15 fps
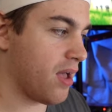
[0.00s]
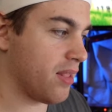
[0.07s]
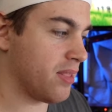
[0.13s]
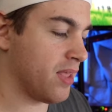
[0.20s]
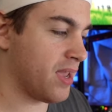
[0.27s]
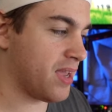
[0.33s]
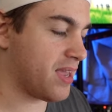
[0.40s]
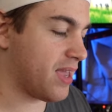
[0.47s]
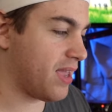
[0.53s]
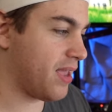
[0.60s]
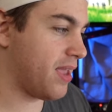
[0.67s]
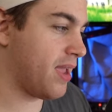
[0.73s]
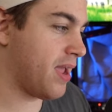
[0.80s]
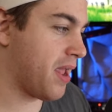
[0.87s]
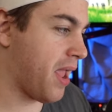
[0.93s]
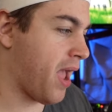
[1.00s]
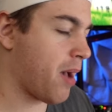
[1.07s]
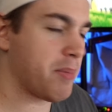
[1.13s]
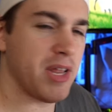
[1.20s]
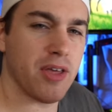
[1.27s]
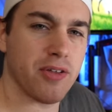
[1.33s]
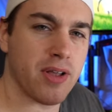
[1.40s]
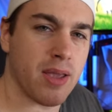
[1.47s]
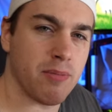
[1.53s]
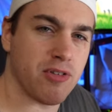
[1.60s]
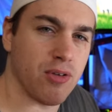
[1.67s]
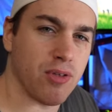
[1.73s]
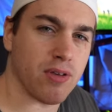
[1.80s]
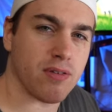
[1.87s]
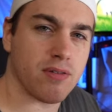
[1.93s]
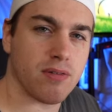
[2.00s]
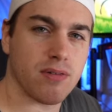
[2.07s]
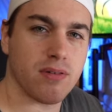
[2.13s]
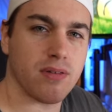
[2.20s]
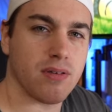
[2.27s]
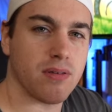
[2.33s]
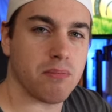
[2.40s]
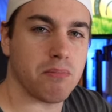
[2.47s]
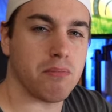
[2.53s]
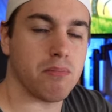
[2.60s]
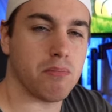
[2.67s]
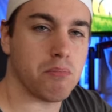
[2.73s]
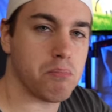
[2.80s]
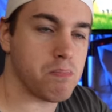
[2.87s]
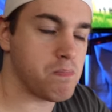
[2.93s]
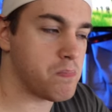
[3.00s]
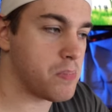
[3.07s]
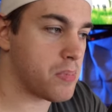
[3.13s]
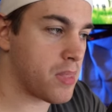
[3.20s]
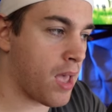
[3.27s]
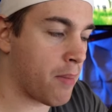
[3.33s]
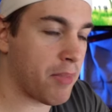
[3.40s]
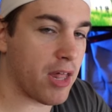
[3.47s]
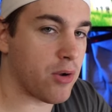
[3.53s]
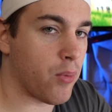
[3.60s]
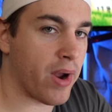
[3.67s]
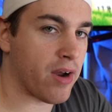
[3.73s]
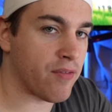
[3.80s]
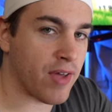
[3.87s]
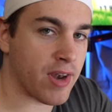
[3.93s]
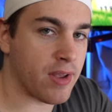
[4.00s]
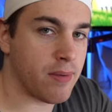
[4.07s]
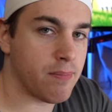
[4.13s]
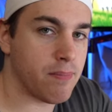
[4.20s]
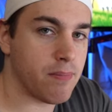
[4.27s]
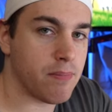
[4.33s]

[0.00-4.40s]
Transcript: Like, how many other games do this? I'm not aware of any.